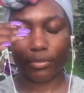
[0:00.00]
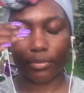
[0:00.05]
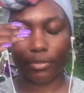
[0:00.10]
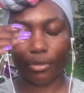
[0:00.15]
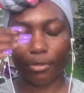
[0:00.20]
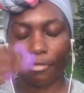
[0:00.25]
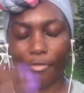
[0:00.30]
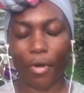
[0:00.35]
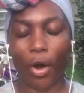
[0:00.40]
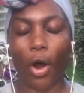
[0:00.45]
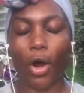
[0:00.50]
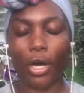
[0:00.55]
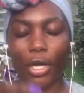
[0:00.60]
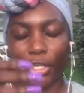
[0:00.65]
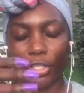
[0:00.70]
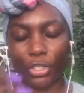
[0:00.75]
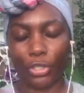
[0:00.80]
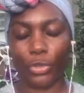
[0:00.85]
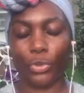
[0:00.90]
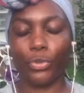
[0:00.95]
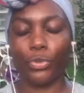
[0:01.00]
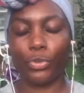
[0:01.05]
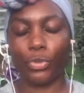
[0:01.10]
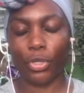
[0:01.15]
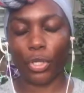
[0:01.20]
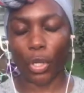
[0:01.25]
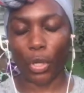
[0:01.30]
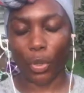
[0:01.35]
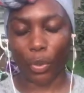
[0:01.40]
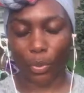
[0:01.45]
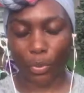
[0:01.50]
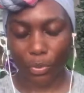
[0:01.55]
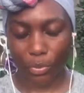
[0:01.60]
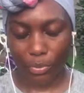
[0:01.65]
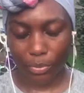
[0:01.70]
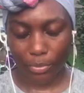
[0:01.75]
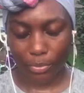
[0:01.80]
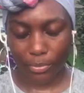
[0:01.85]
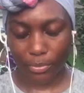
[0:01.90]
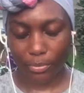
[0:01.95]
far you go,
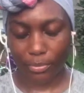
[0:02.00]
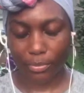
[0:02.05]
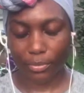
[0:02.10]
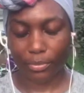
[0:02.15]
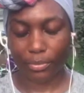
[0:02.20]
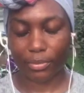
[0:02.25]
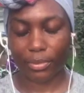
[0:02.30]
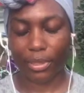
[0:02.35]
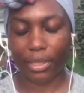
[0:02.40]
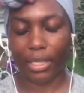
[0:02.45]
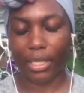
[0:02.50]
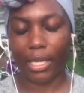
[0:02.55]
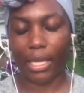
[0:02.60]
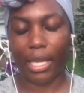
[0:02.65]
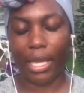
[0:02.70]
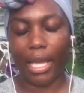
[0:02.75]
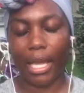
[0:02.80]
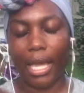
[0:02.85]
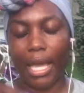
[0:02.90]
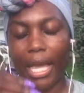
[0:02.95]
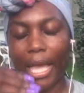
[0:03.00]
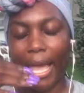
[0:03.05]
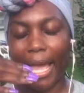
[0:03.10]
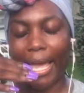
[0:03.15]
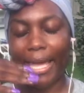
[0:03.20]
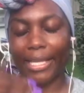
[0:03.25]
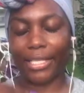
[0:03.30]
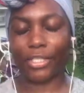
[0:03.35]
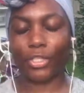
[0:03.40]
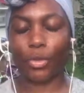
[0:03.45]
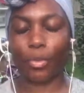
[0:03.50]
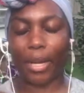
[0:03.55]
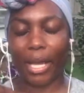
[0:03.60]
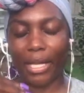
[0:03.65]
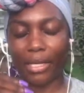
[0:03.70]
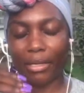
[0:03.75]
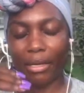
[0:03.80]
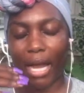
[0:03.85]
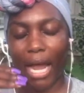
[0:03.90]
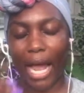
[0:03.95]
and no
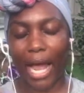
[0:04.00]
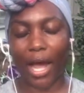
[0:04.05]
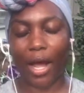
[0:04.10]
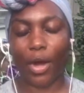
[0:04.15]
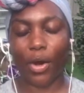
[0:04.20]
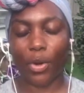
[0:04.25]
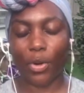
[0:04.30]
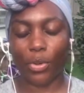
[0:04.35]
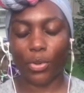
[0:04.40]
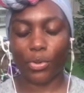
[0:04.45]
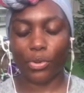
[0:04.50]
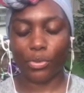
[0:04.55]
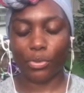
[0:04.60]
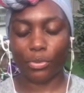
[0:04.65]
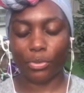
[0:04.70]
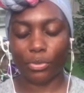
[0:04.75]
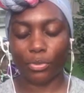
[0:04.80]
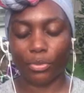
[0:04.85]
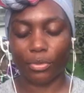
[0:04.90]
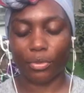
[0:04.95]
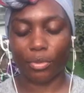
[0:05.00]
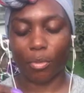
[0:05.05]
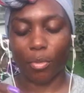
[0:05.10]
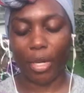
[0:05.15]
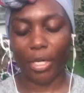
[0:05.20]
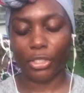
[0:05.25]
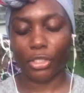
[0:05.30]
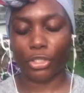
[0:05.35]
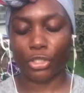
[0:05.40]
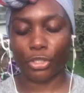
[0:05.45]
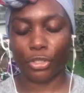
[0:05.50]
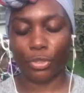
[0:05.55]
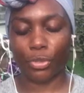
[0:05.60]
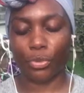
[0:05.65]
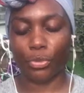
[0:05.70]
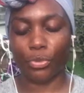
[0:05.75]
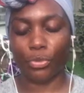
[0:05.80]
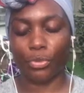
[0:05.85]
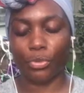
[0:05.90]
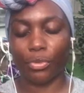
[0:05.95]
matter how much
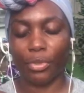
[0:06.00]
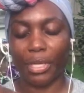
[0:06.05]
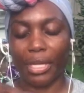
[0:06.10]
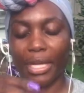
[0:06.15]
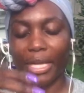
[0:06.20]
you